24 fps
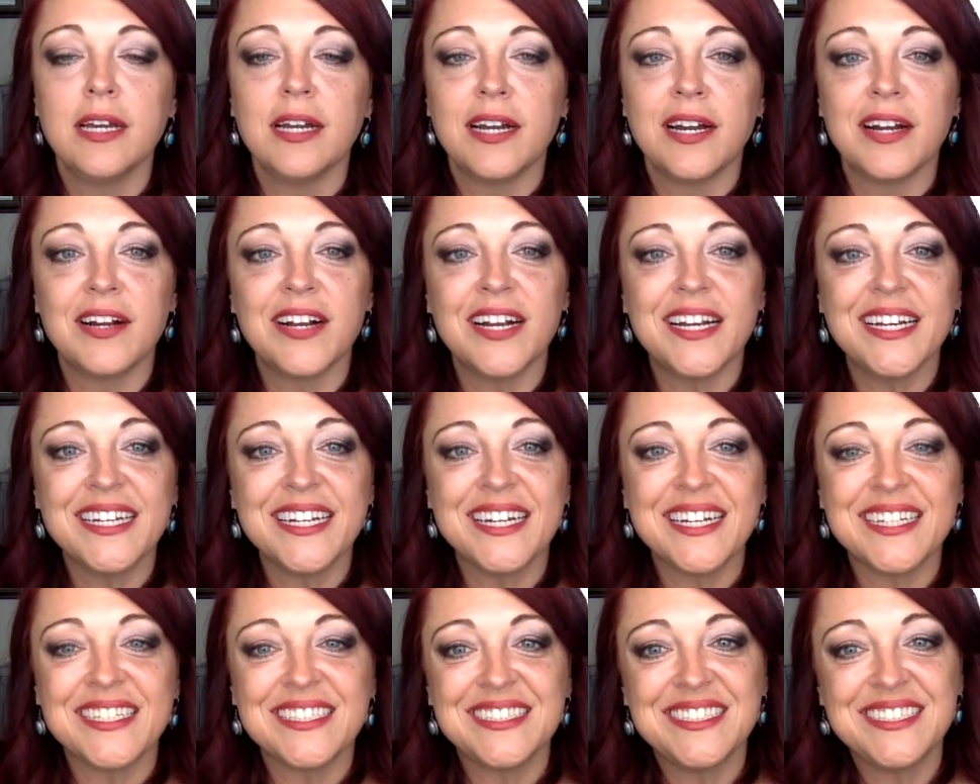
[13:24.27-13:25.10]
All right,
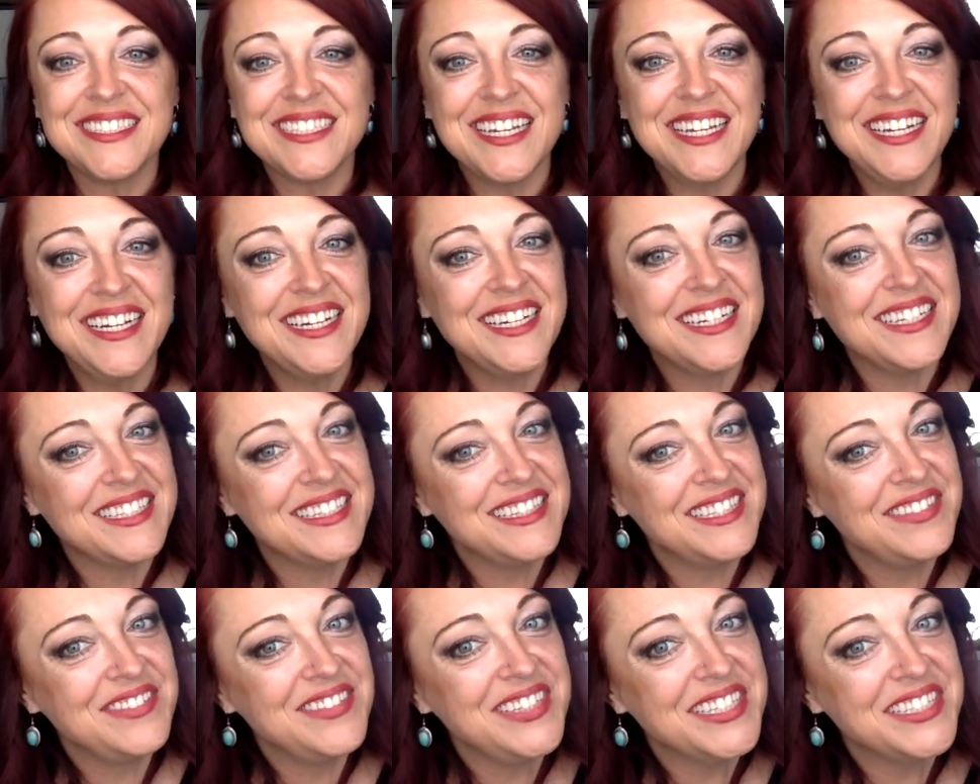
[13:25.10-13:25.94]
guys, I
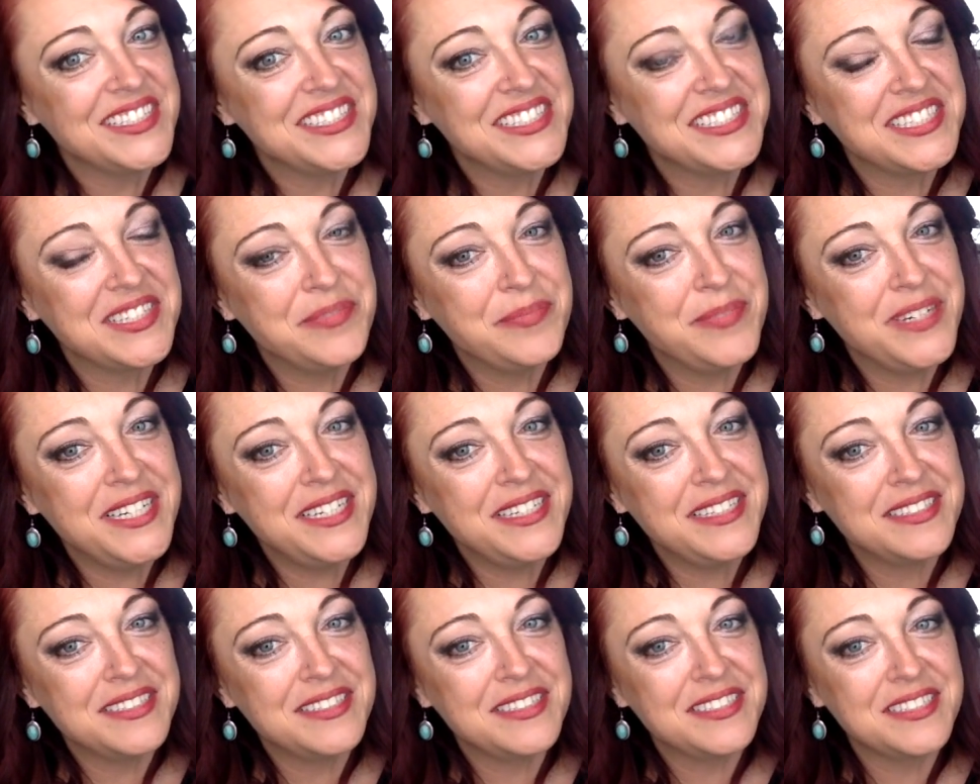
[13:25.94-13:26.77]
love y'all so
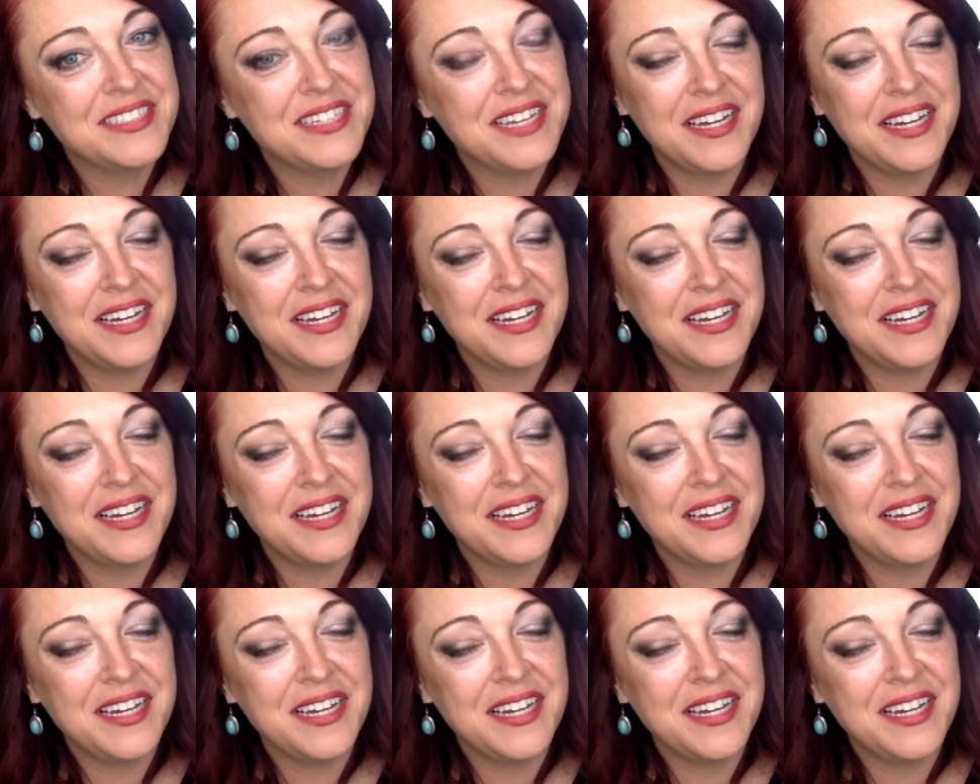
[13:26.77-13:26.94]
much.